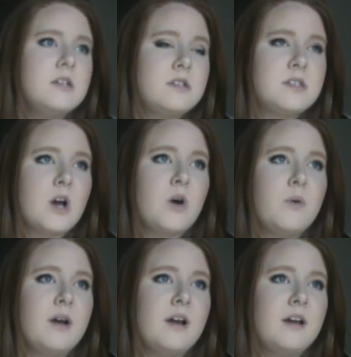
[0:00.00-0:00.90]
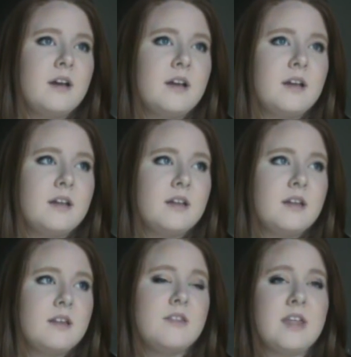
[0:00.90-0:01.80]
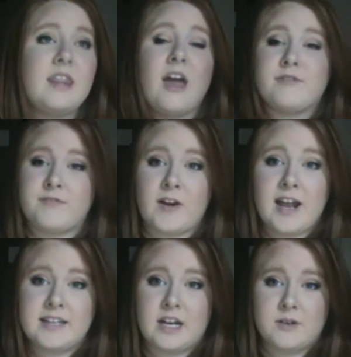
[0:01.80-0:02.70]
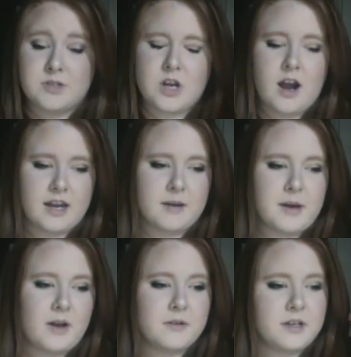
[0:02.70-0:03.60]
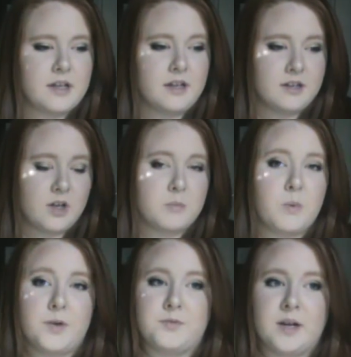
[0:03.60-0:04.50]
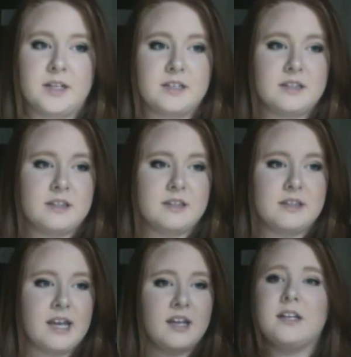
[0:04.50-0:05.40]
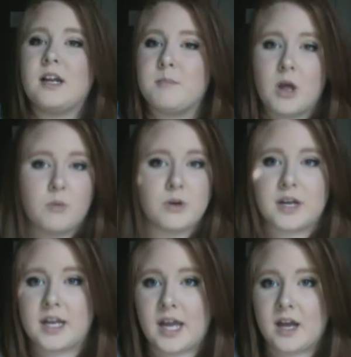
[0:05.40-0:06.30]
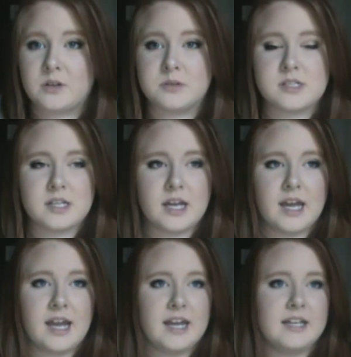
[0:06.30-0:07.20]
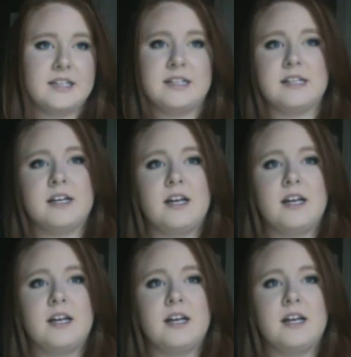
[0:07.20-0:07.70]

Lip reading: So then that friend that I was talking about and her boyfriend, they ended up not working out, and